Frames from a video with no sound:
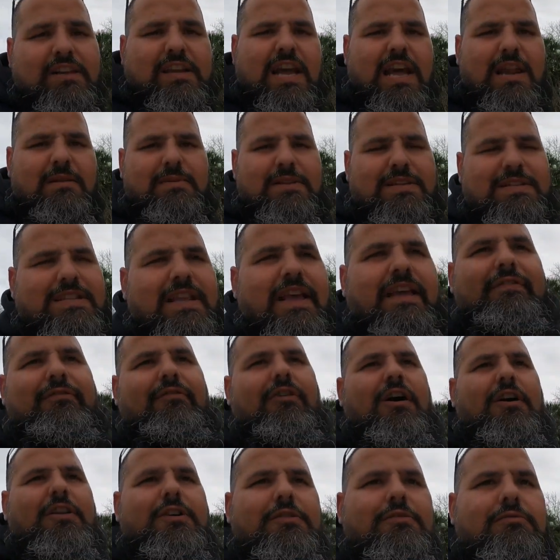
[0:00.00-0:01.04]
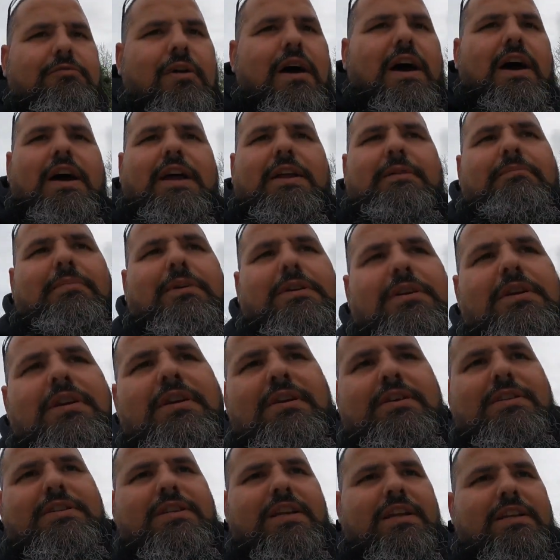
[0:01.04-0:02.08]
you got to be safe while you ride. But
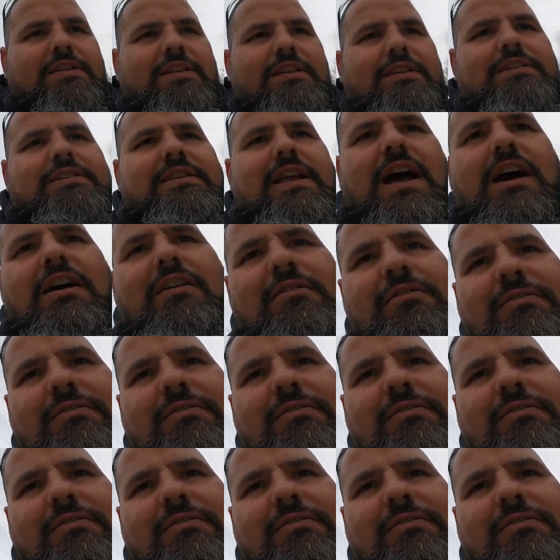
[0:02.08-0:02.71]
check this out.